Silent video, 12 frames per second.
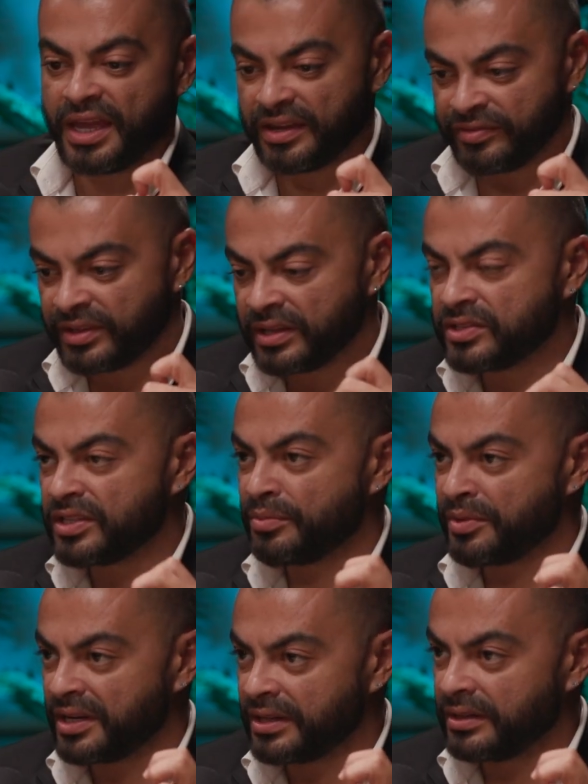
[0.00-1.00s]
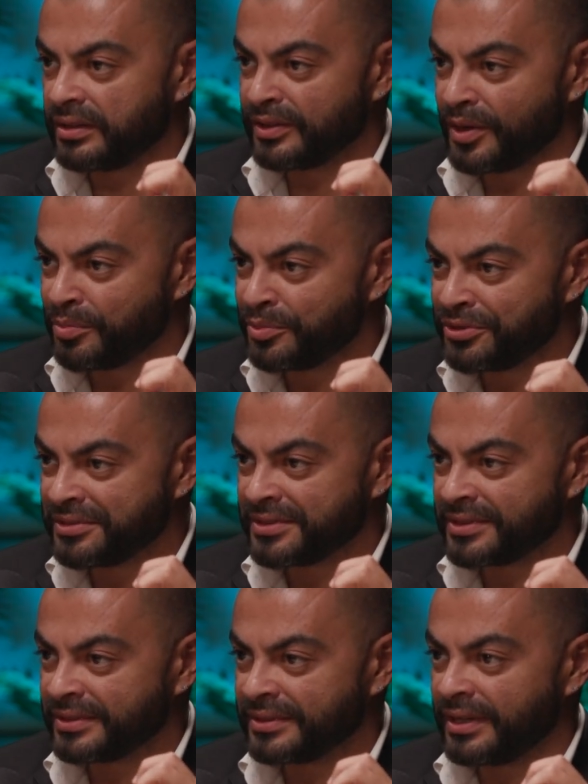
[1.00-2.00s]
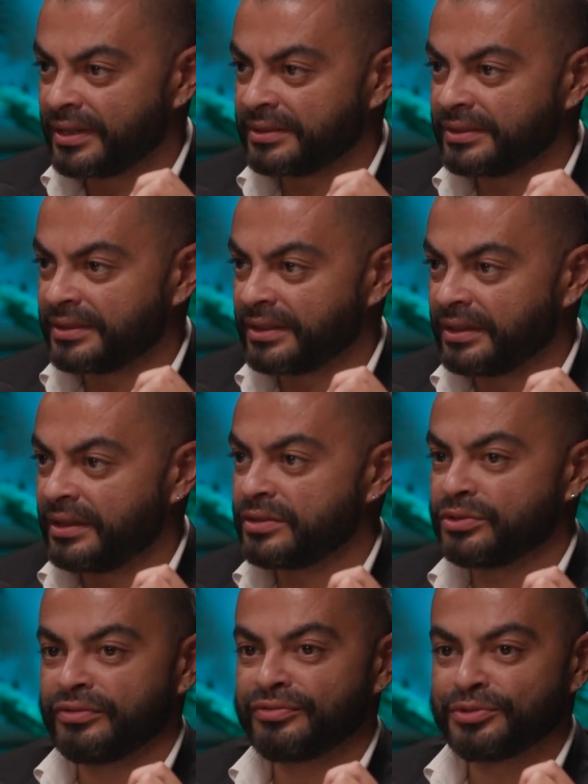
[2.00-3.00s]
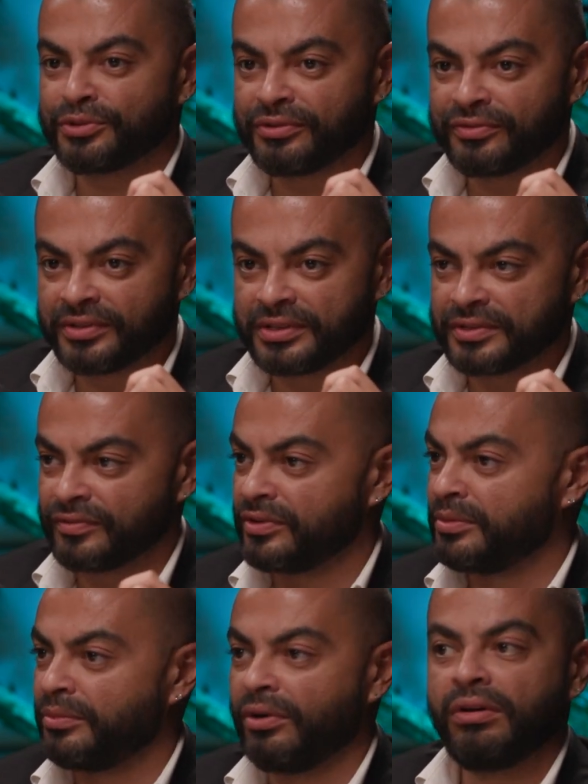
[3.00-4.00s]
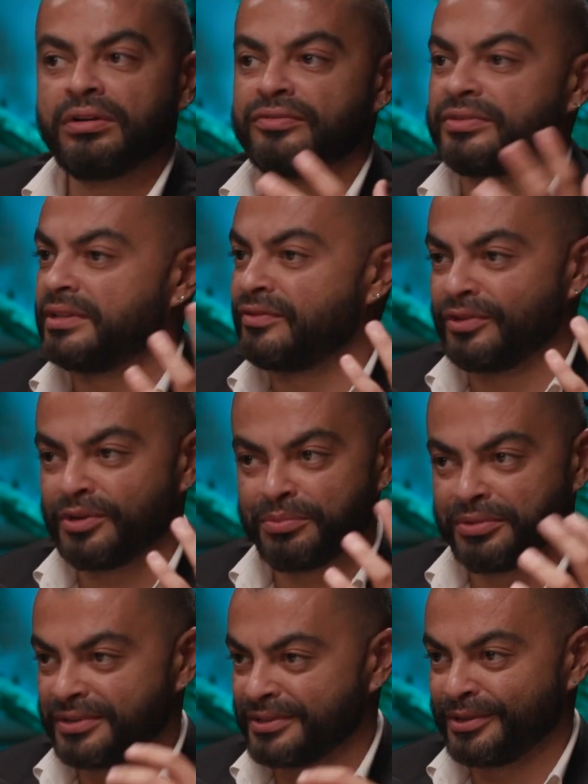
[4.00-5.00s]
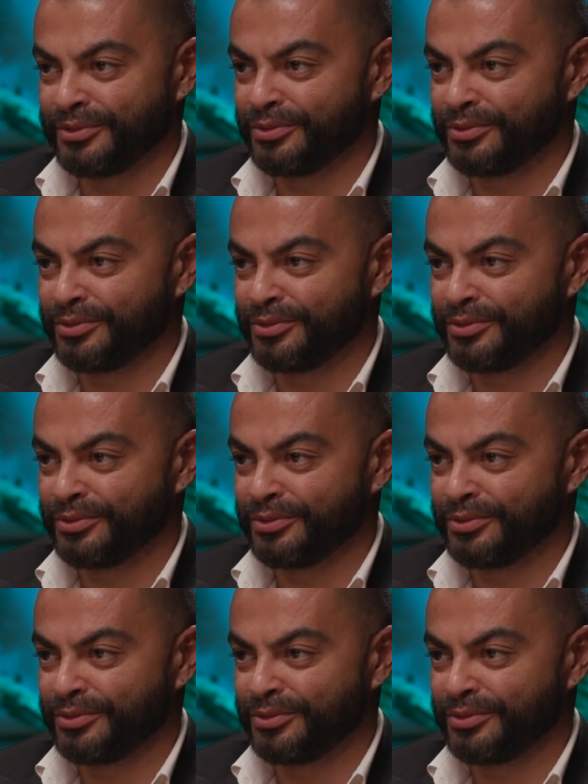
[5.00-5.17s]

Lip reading: I have done some record numbers, got lots of trophies from all of the developers in